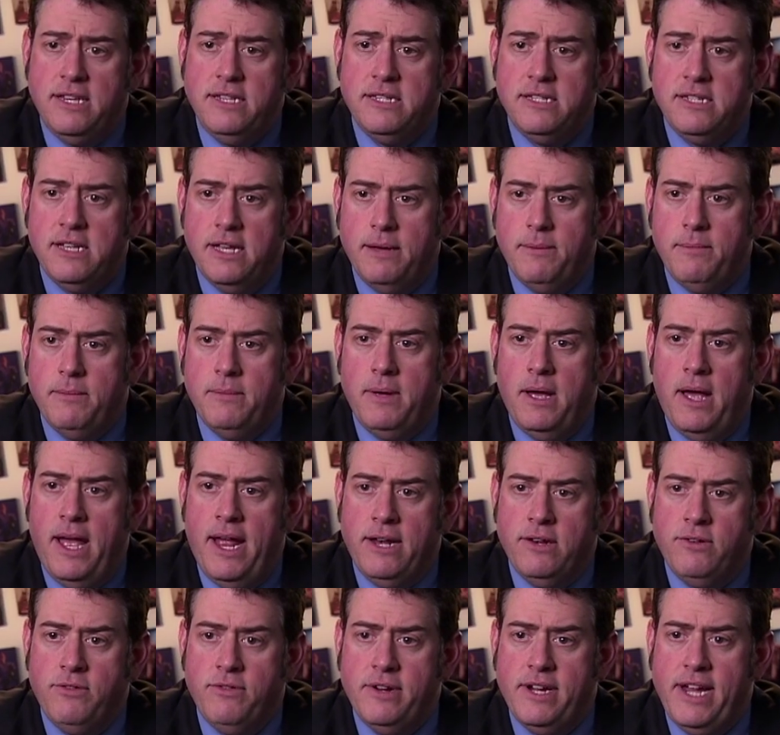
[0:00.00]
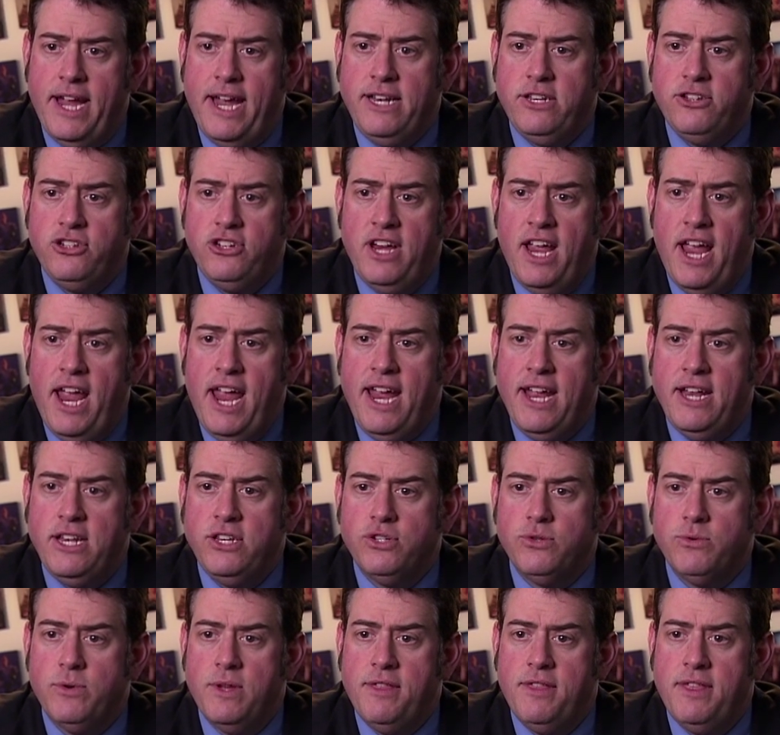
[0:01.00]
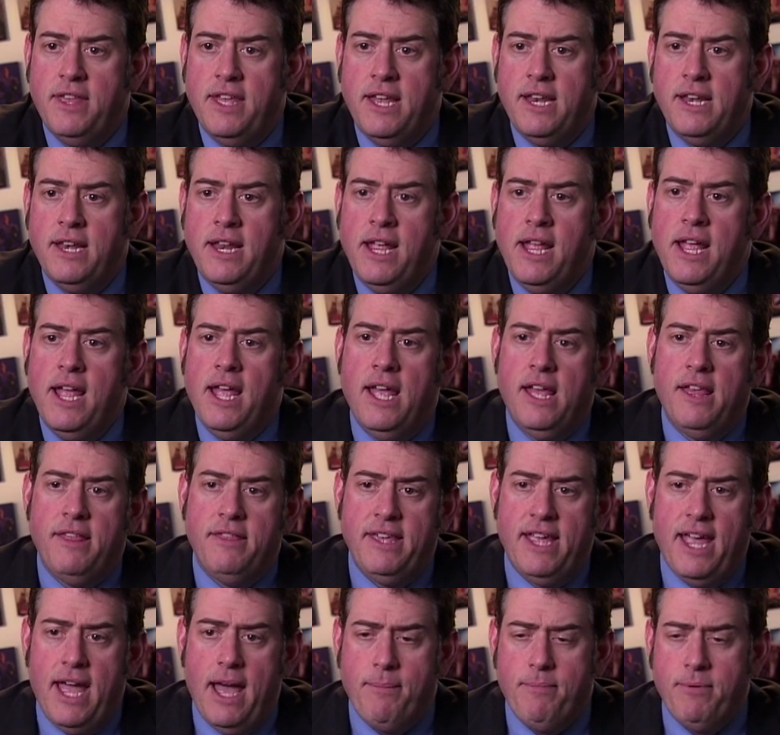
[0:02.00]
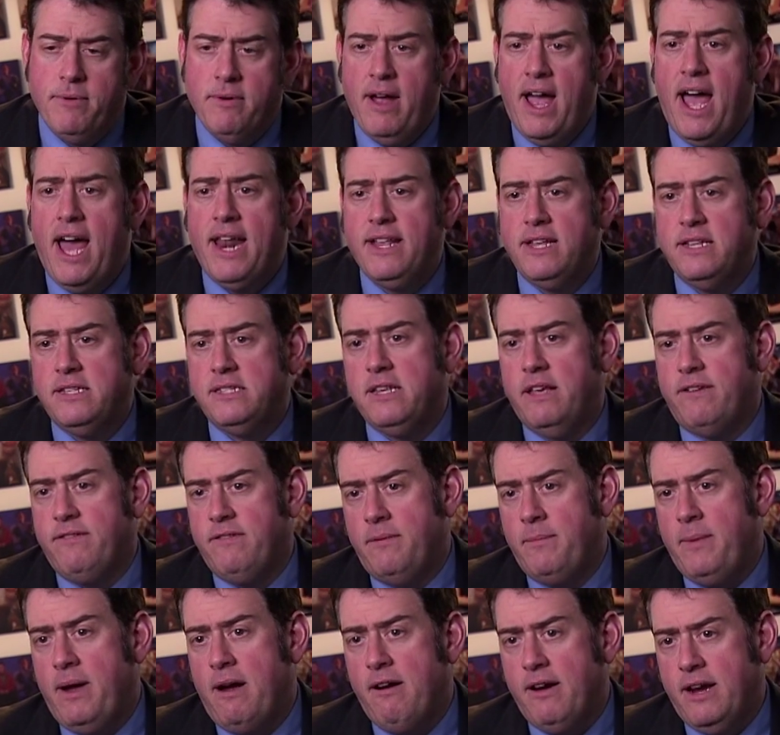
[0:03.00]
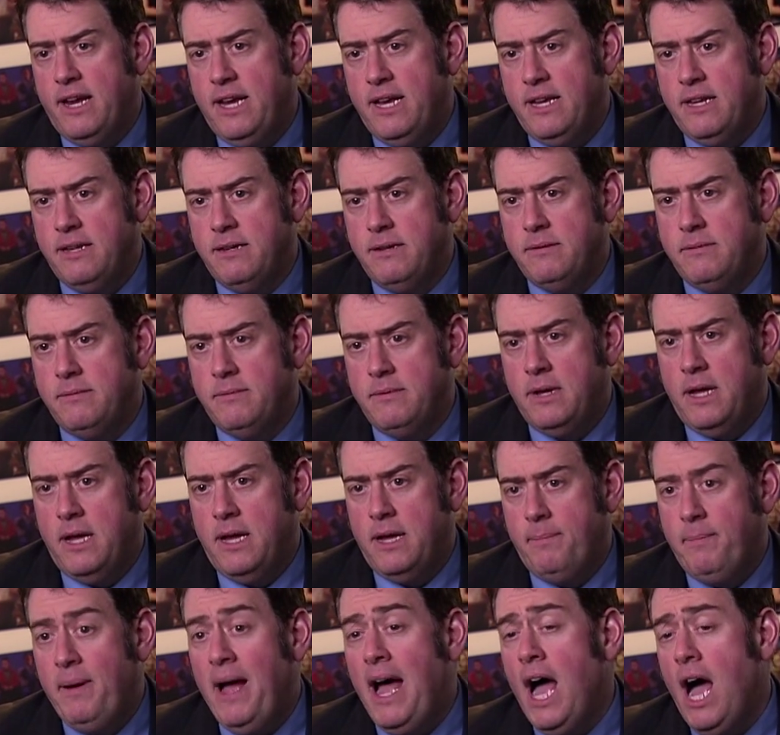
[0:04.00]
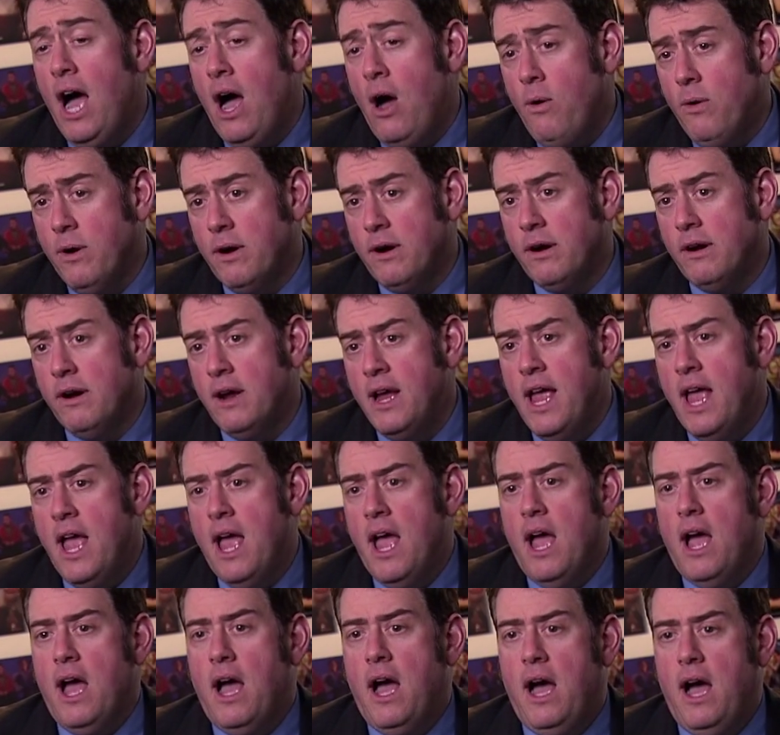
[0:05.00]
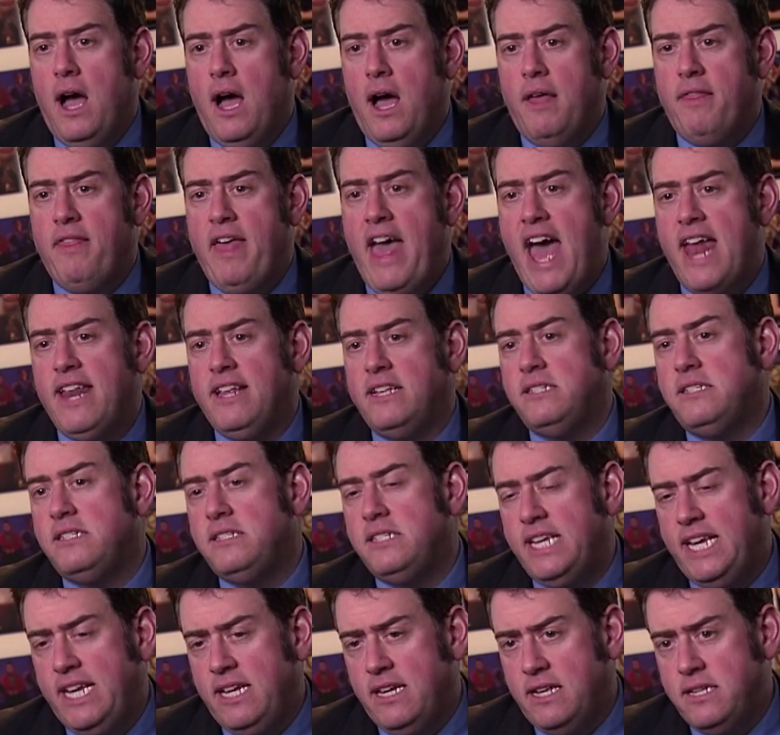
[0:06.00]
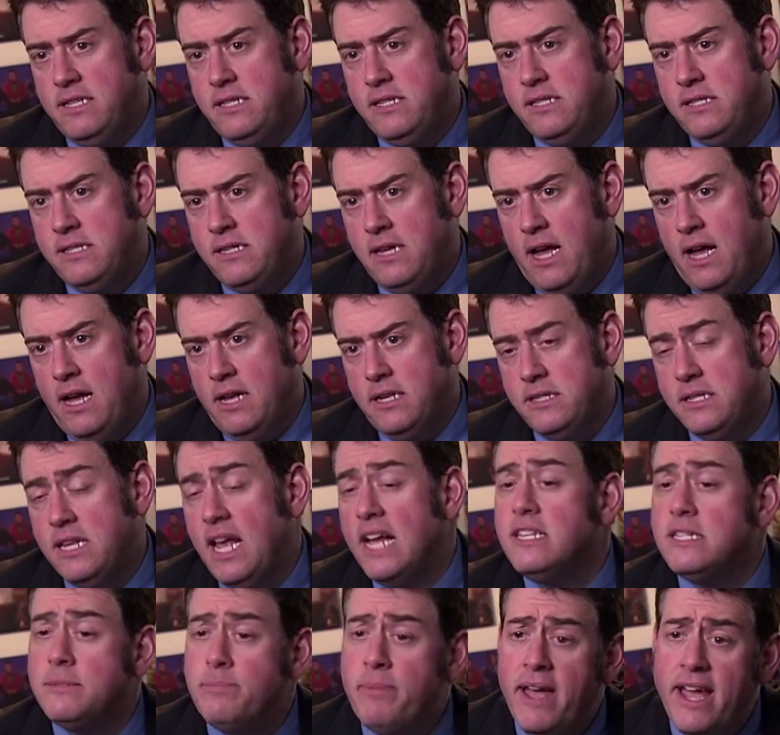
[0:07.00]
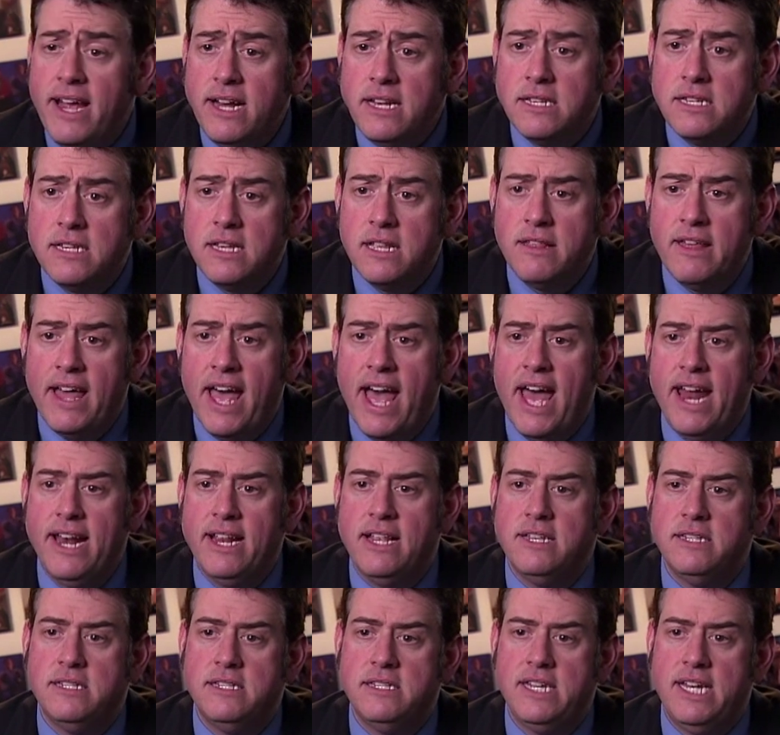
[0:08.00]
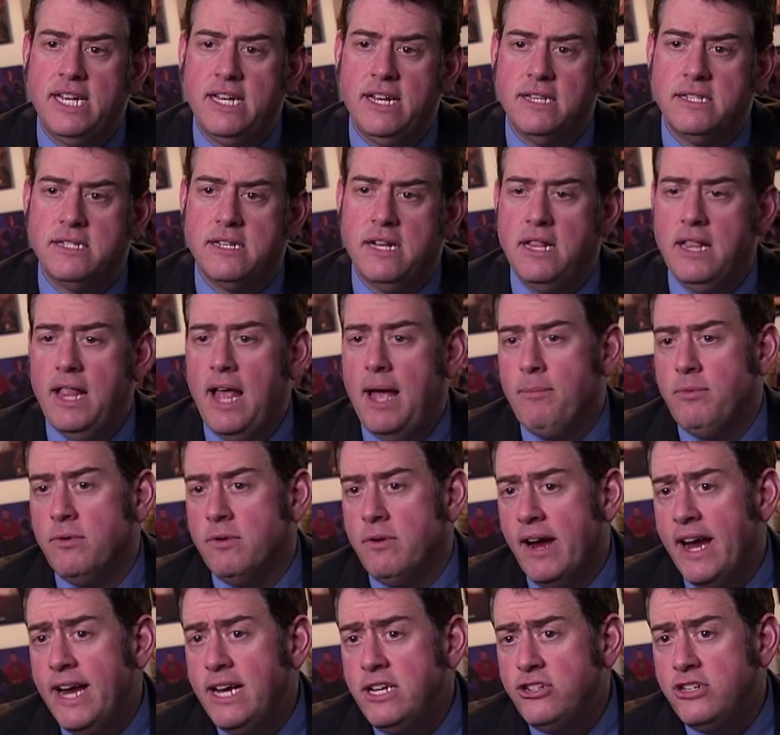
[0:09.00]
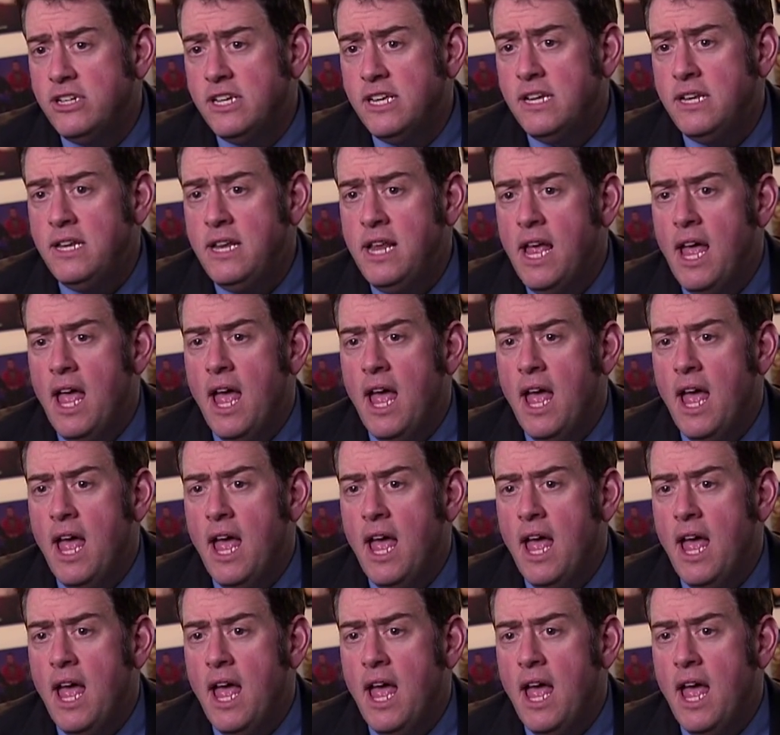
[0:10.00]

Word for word: system and create change within the apparatus of American uh, power, uh, that is seen as uh, suspect, that is seen as collaboration,